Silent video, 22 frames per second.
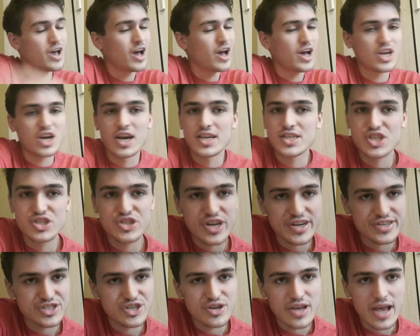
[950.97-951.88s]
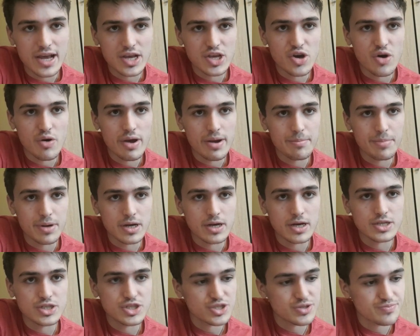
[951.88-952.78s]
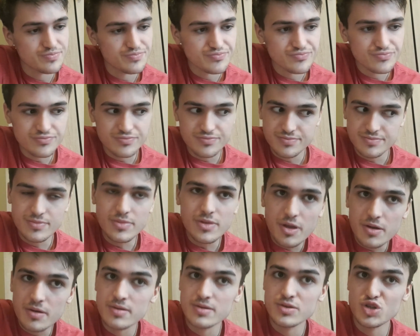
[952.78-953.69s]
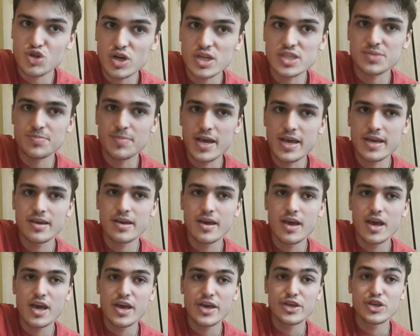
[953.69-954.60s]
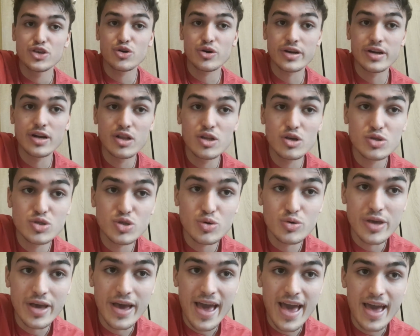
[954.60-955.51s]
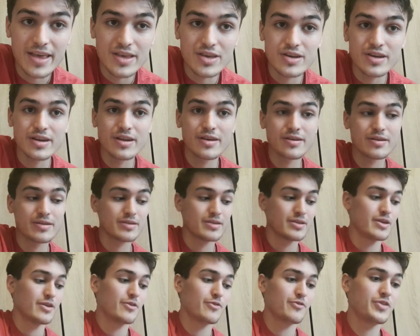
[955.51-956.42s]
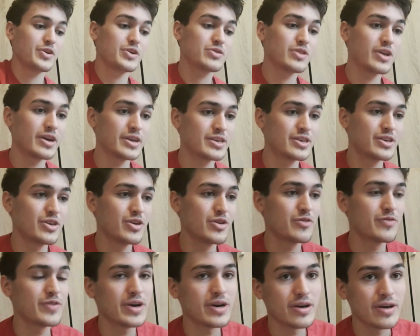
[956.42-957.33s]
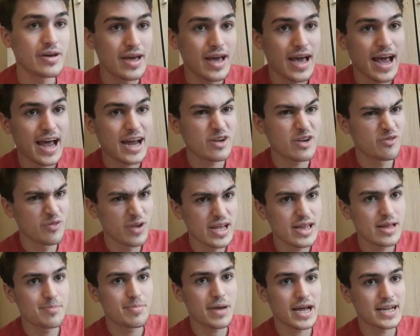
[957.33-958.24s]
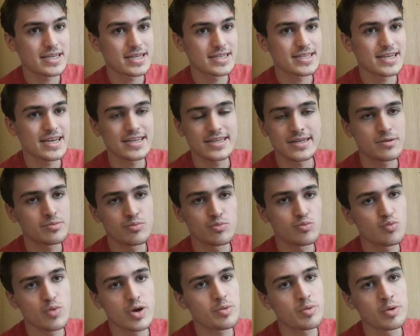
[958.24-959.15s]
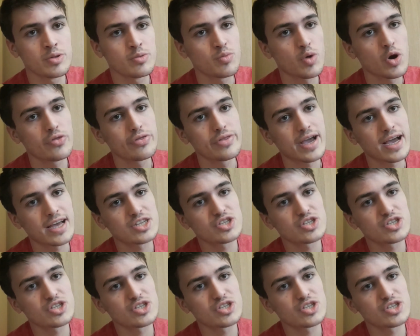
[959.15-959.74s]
I suggest you get going because, trust me, you're gonna lose all your hair. You're gonna feel like you've had a really bad disease, and we wouldn't want that.